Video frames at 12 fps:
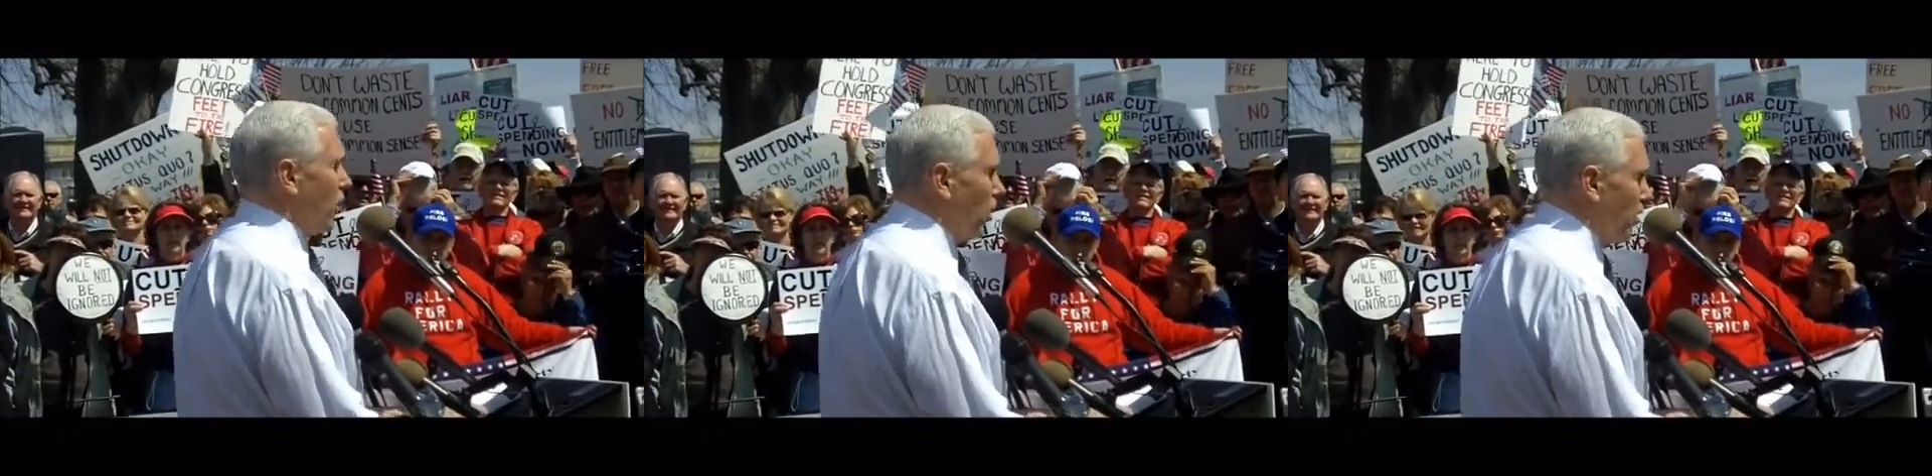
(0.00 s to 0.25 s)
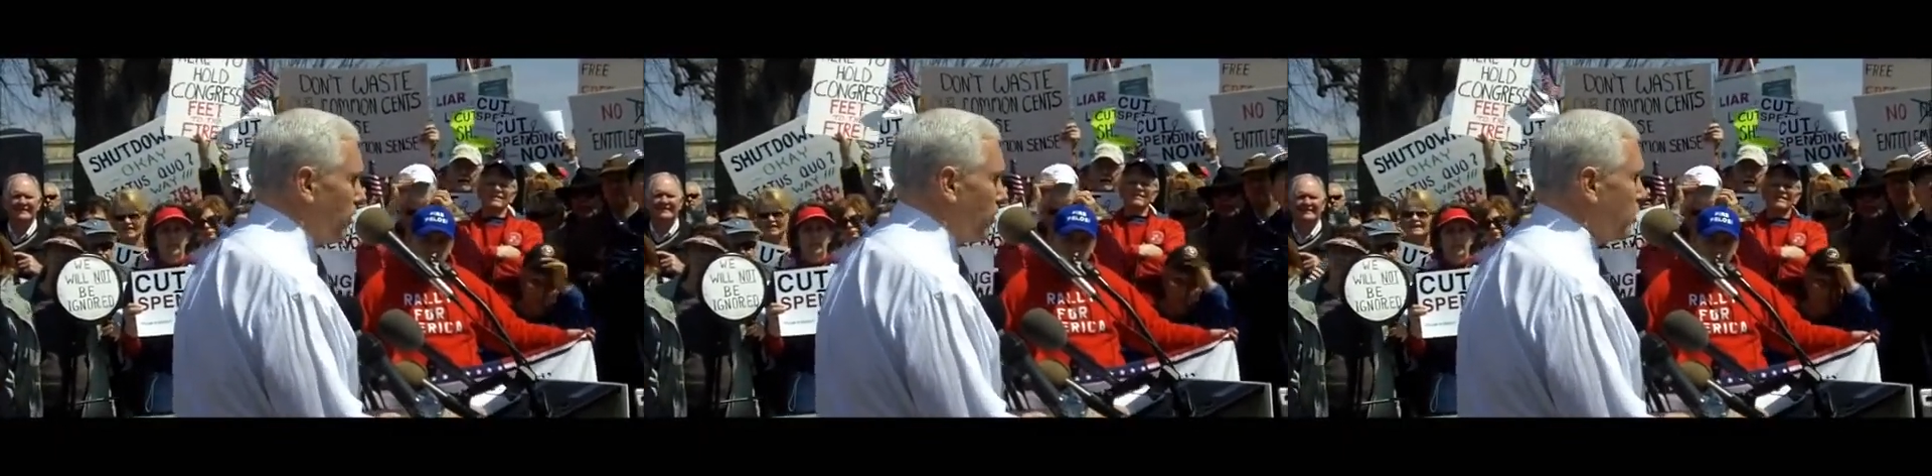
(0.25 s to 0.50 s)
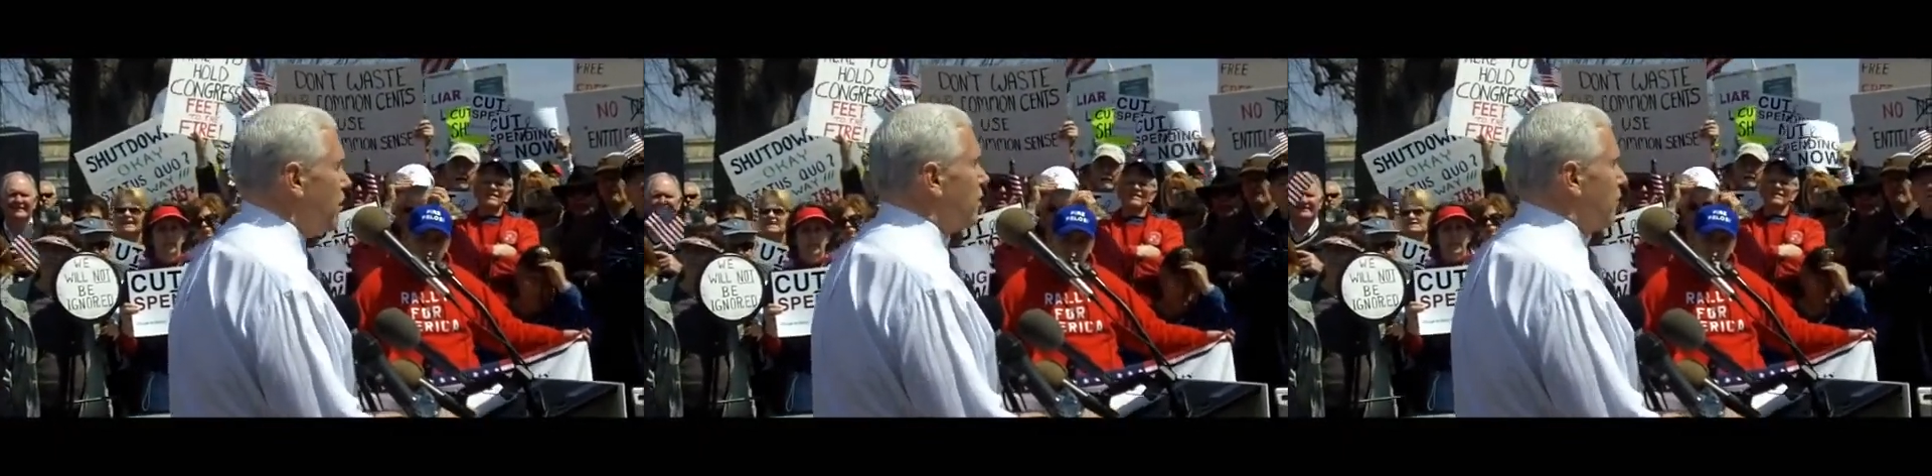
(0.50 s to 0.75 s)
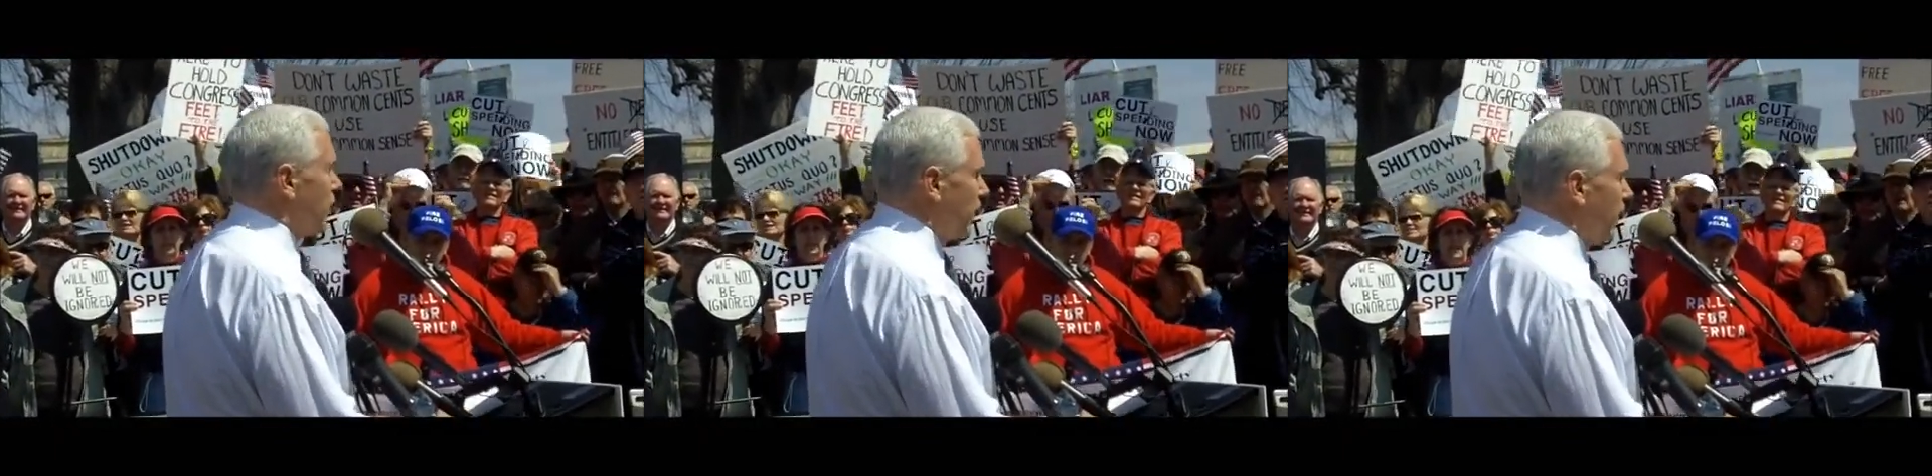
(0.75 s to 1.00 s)
earth for
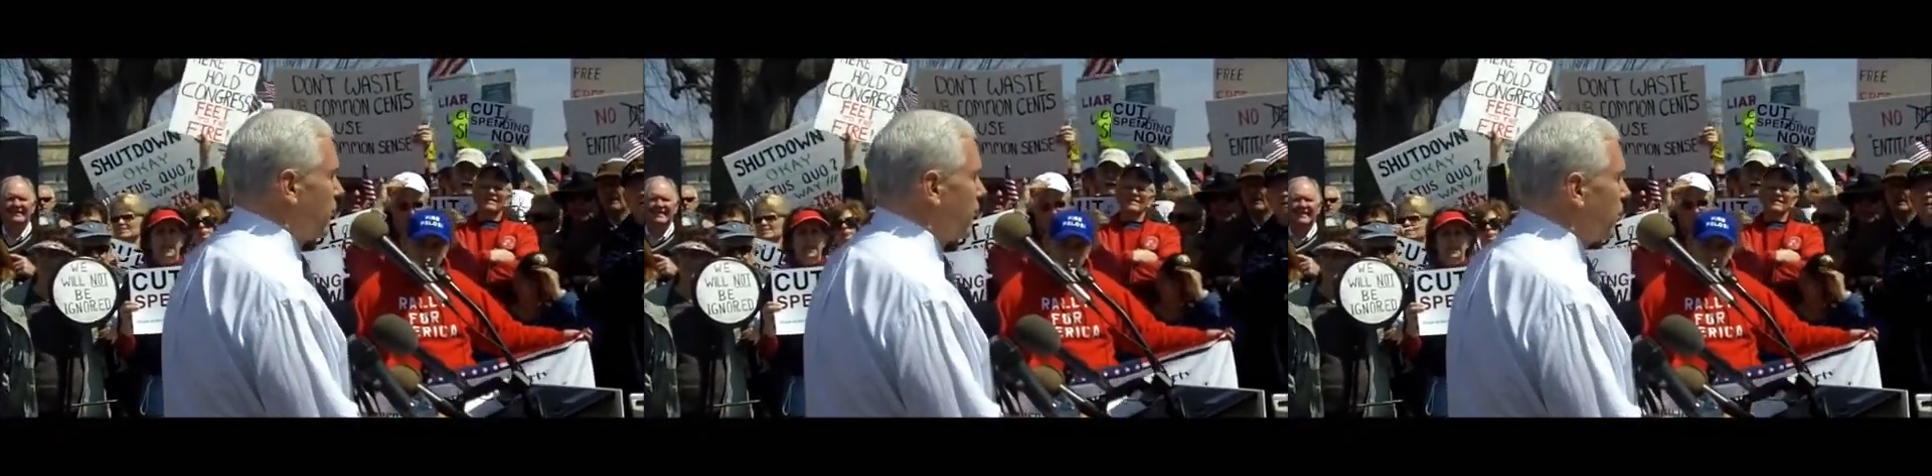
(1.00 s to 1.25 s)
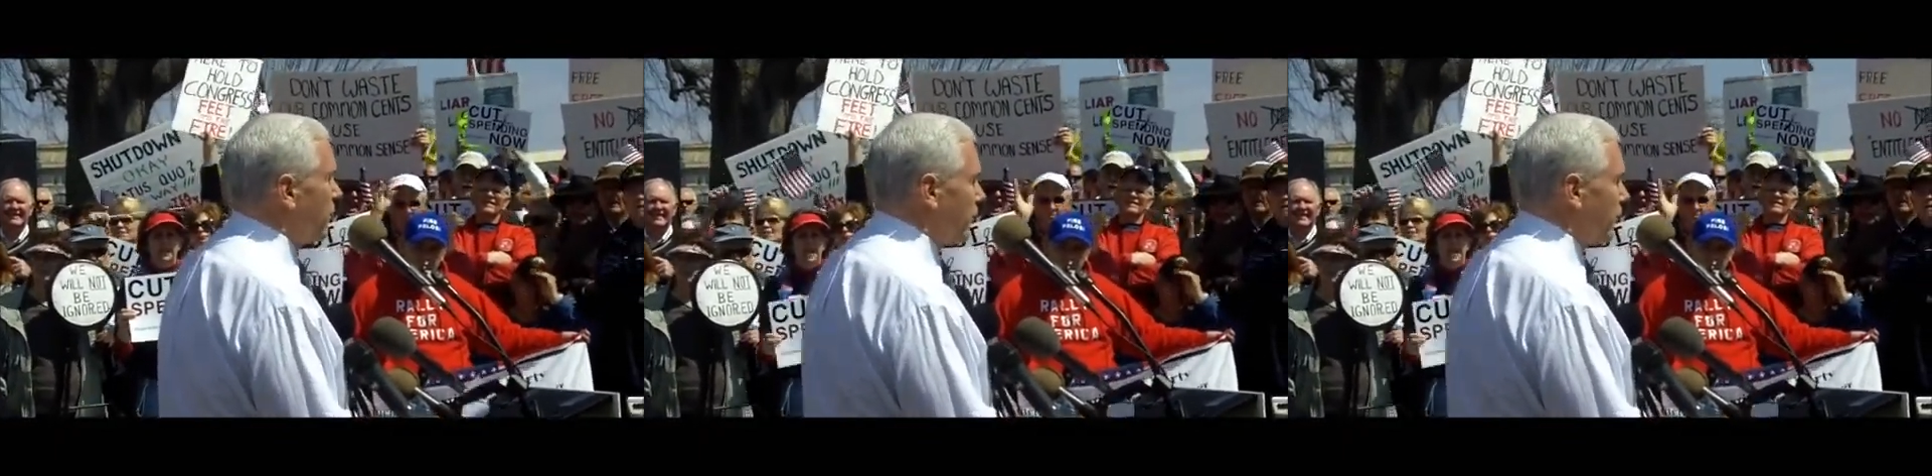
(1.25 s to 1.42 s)
those in